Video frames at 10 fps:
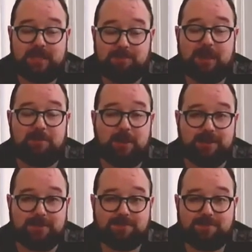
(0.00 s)
Keep that in
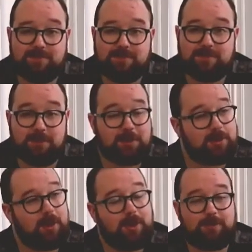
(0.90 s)
mind, and
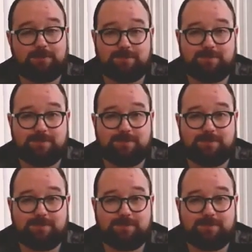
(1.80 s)
good luck.